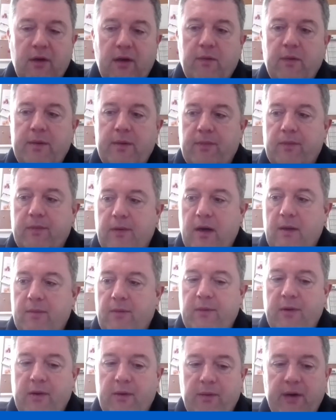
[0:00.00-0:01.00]
Like, we
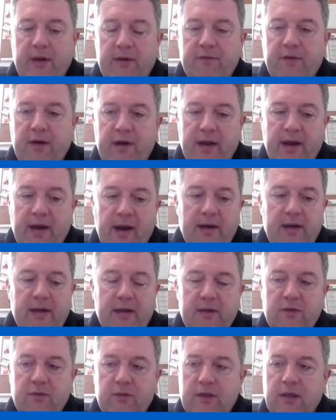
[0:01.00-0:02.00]
probably were in very
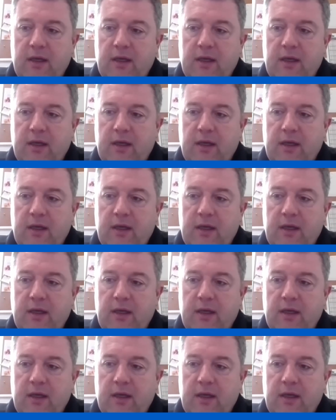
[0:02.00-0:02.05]
early into